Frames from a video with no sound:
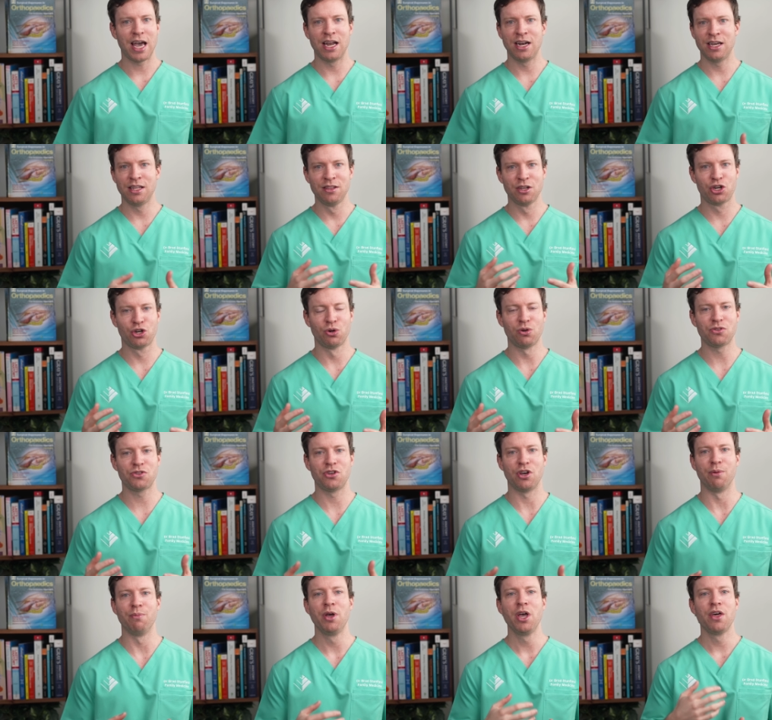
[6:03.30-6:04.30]
and in the short
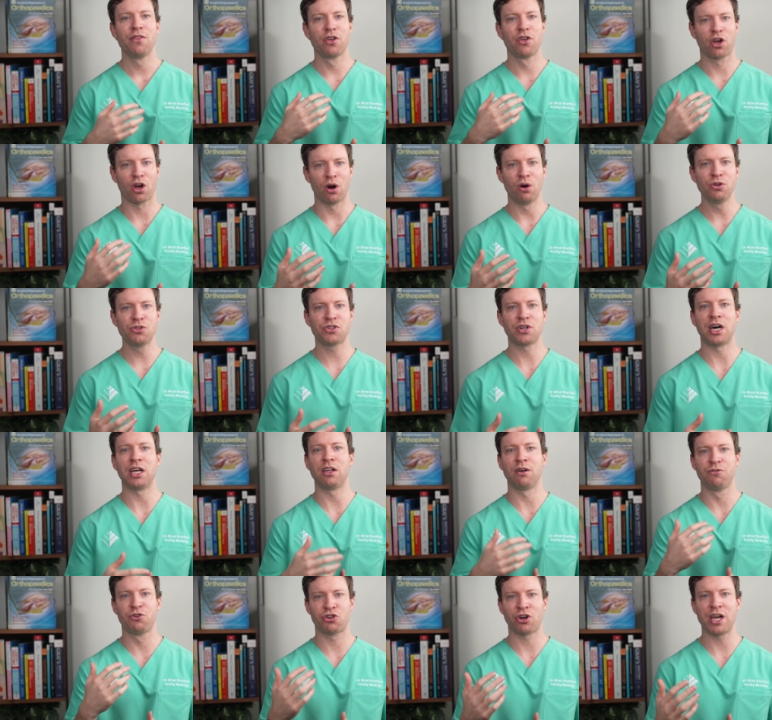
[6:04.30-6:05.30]
term, the Coe style
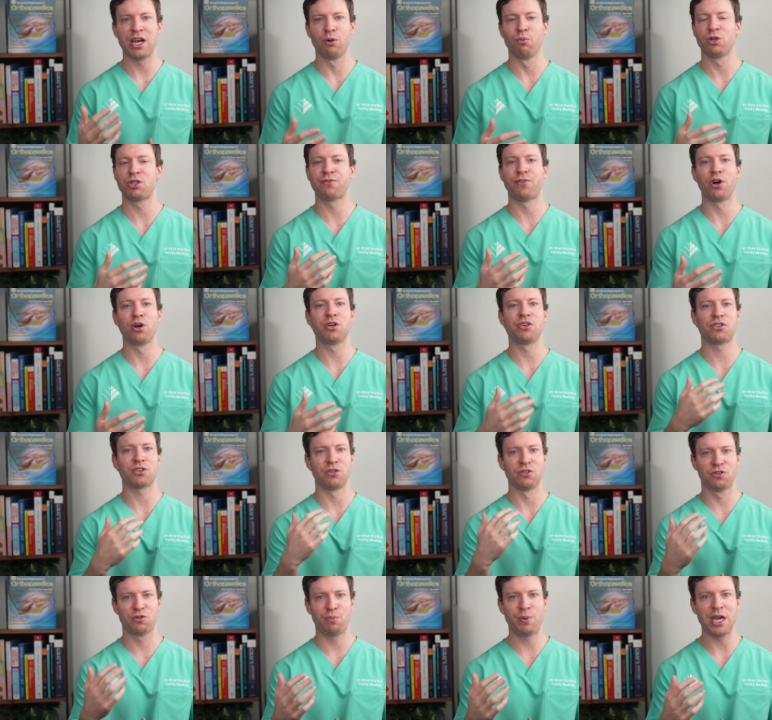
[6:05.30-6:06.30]
of training which focused
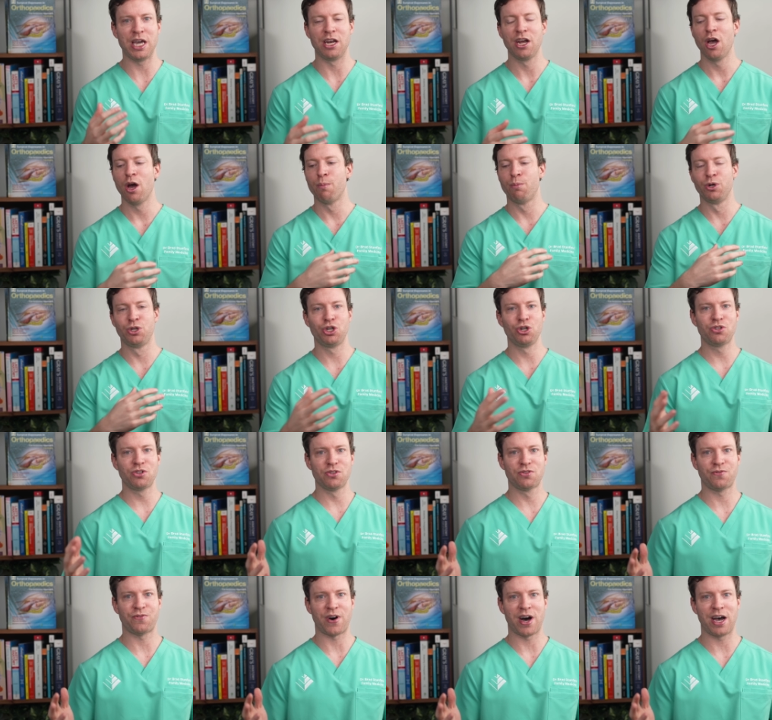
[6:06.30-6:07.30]
on speed
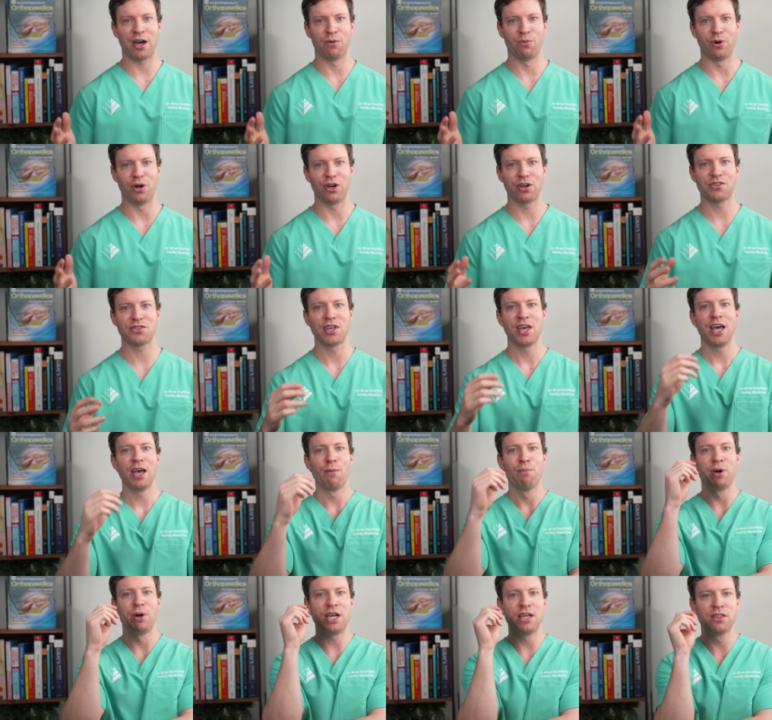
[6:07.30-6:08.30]
produces fireworks
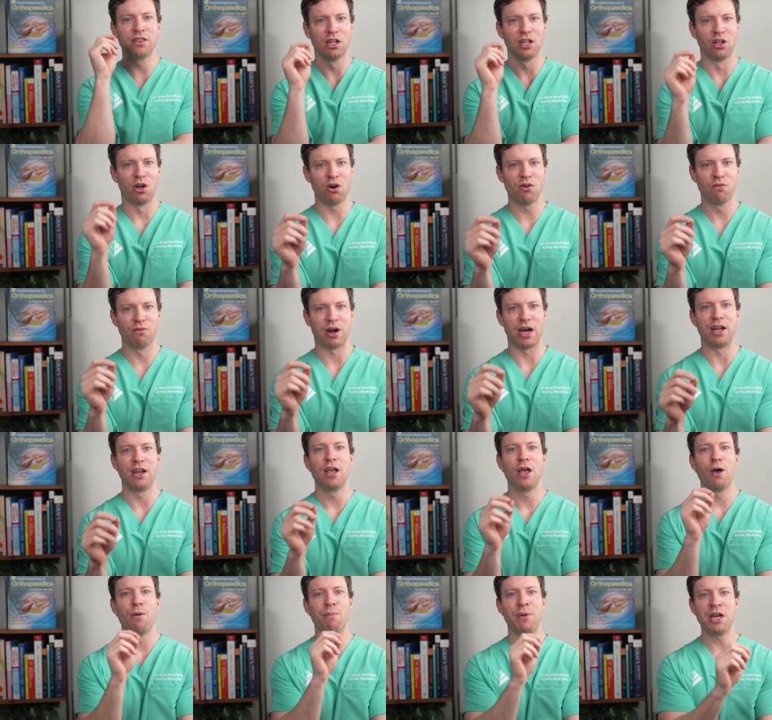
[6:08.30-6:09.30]
but in the long run,
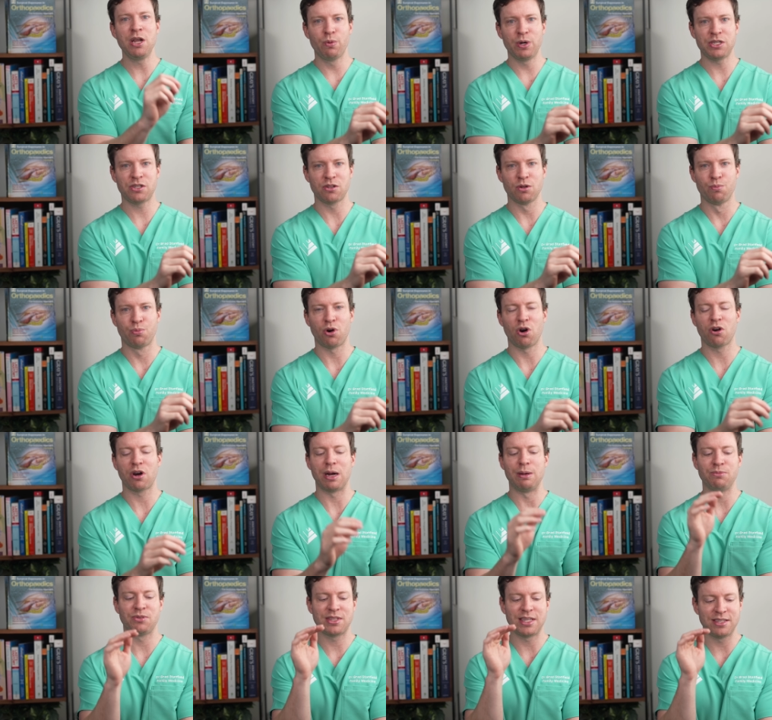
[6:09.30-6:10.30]
many Western
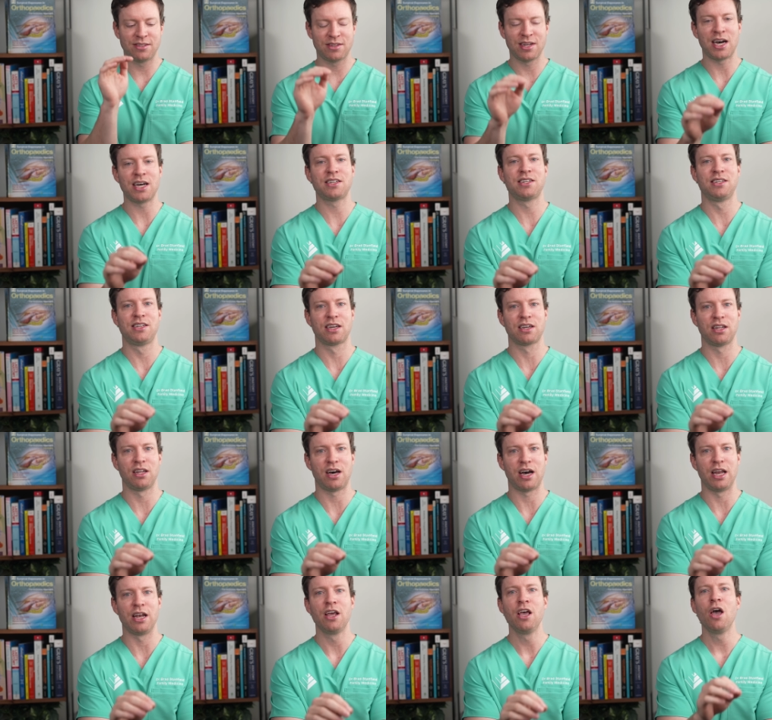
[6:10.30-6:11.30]
programs they start to
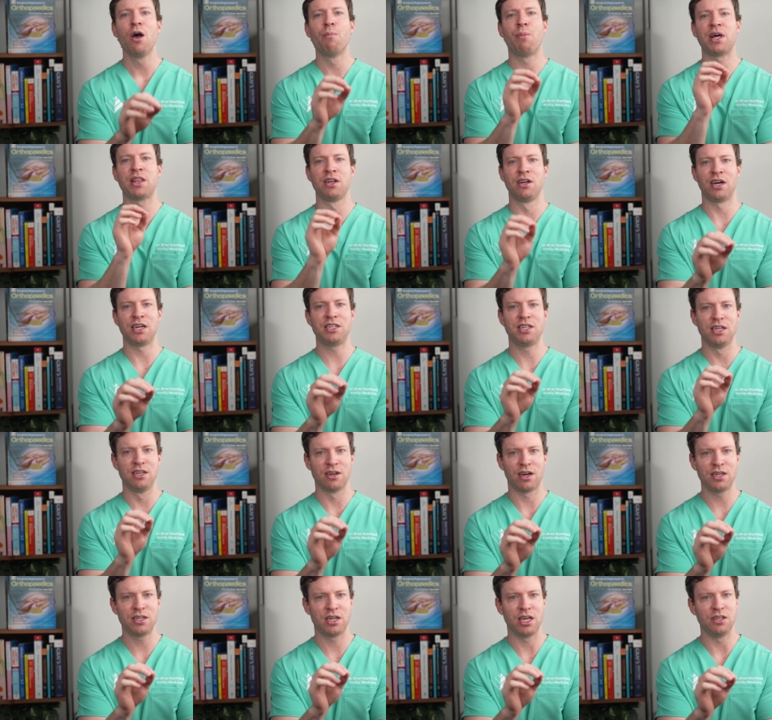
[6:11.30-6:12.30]
decline. By the
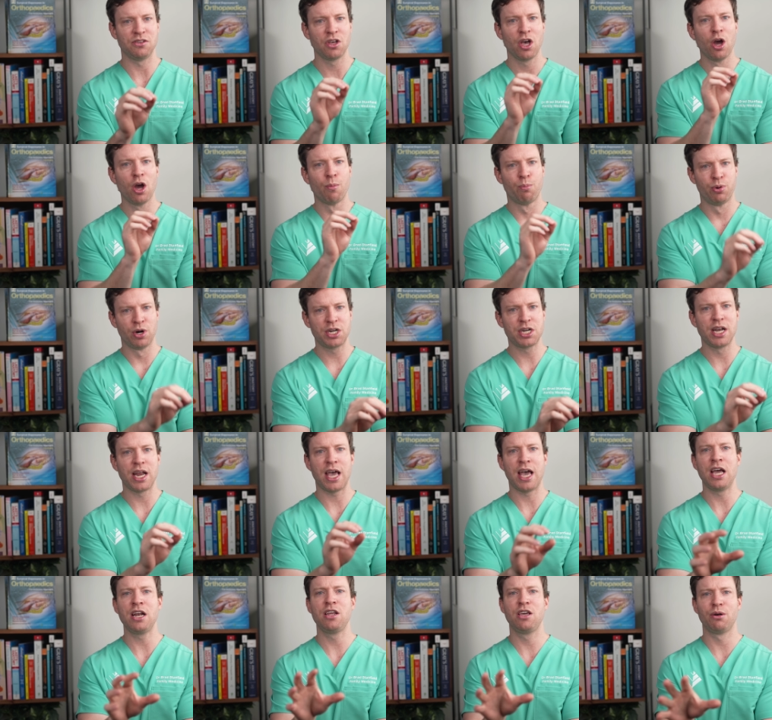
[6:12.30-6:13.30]
1990s, Britain
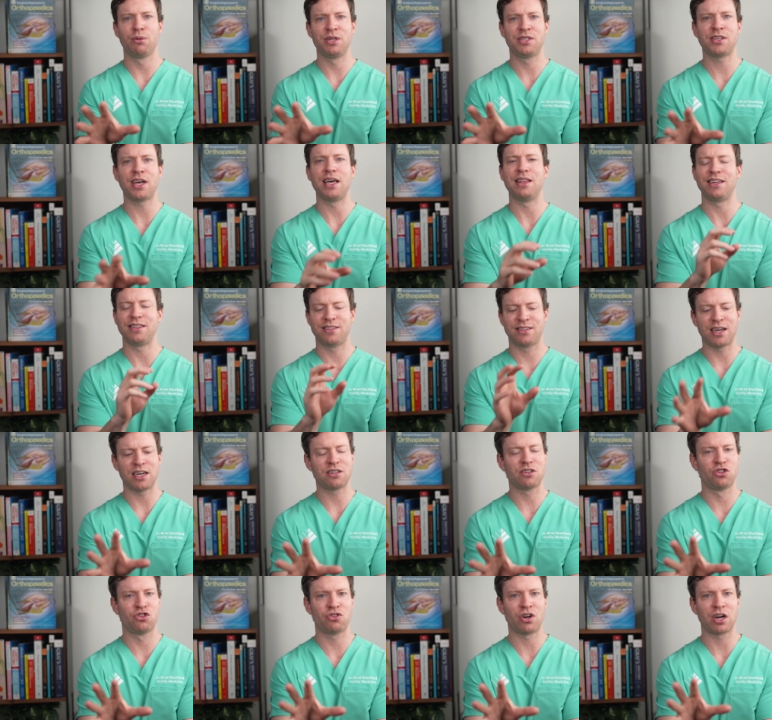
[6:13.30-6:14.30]
and USA they
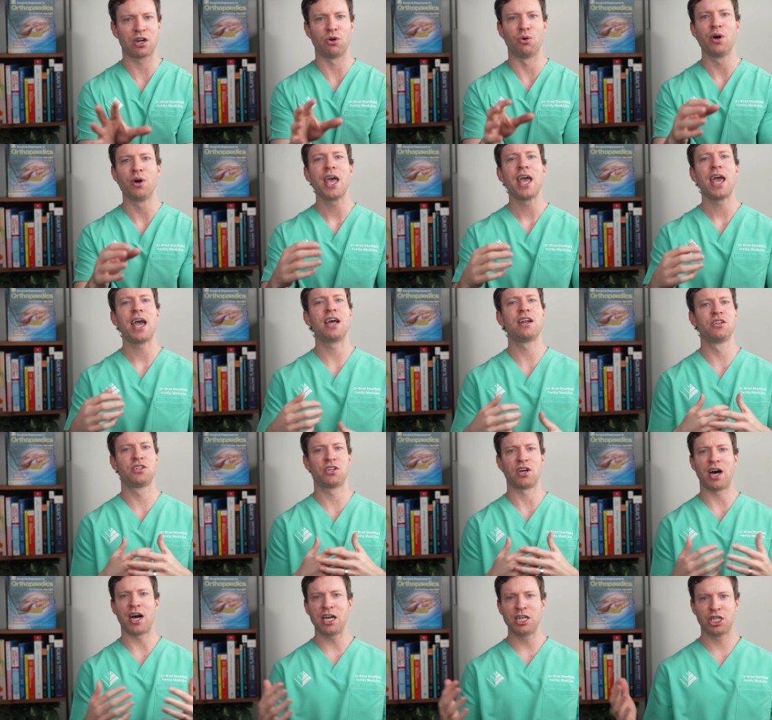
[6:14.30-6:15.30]
start to struggle. An
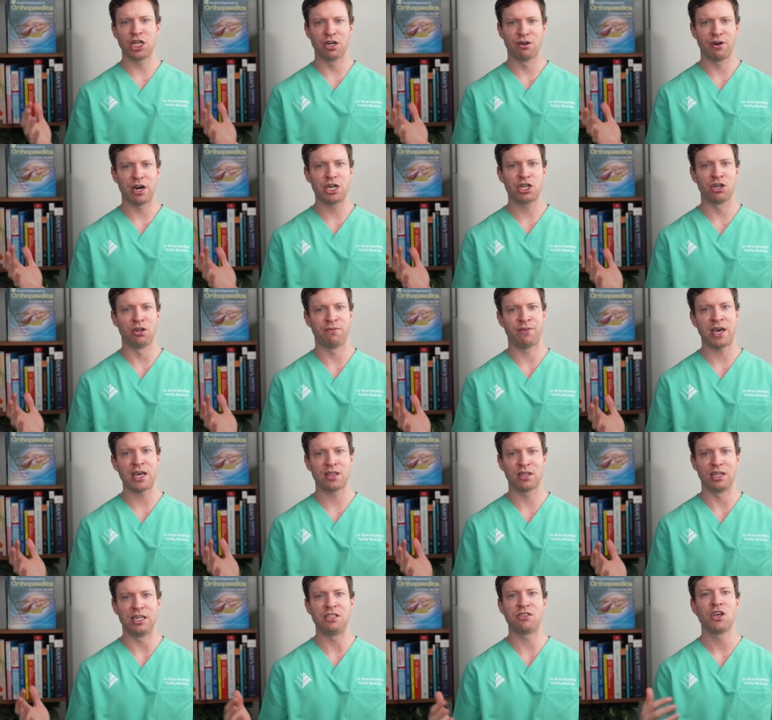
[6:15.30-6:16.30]
entire generation of
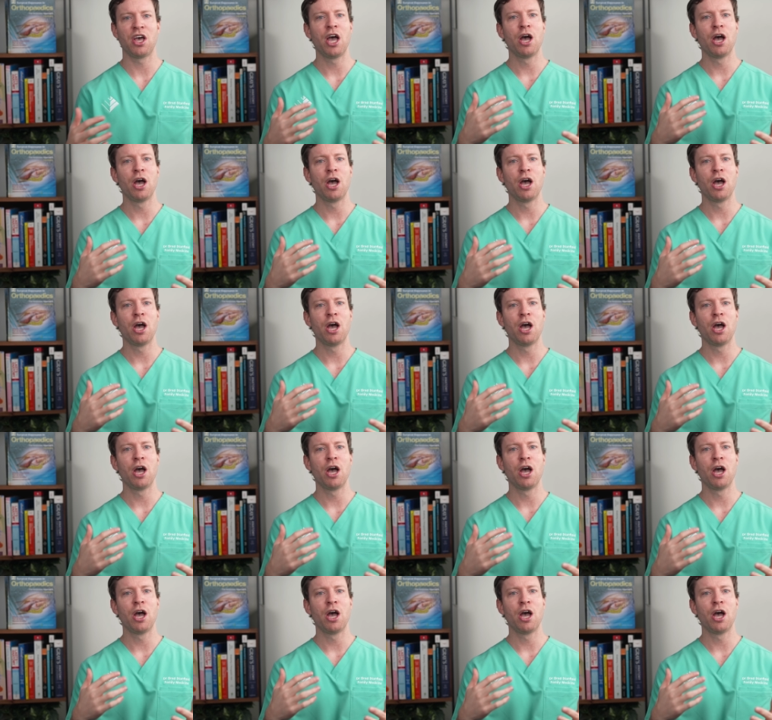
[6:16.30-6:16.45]
athletes